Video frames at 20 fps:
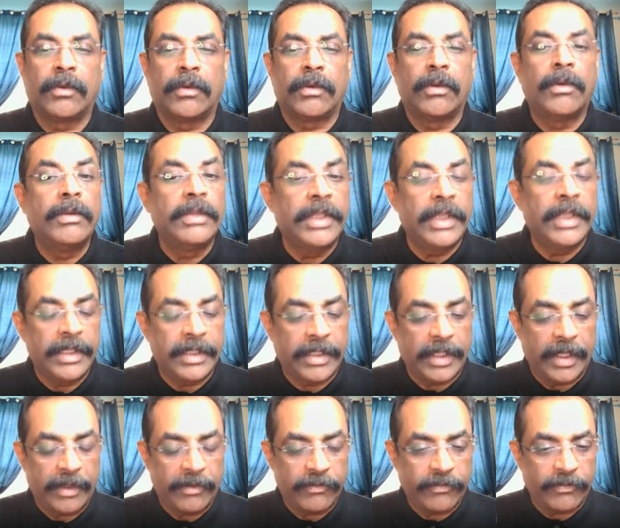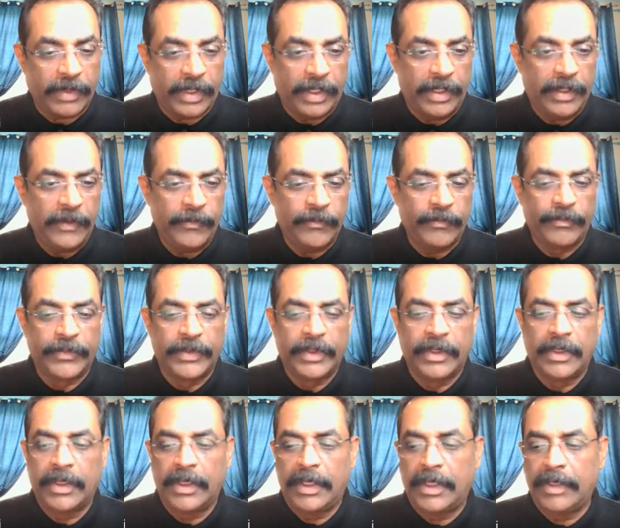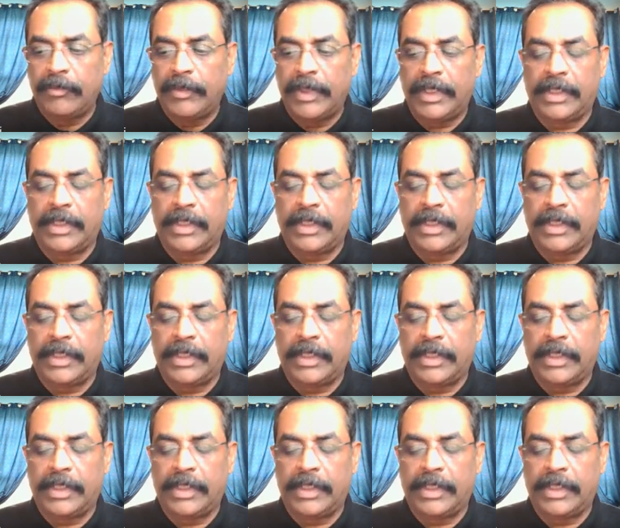clone the entire file and make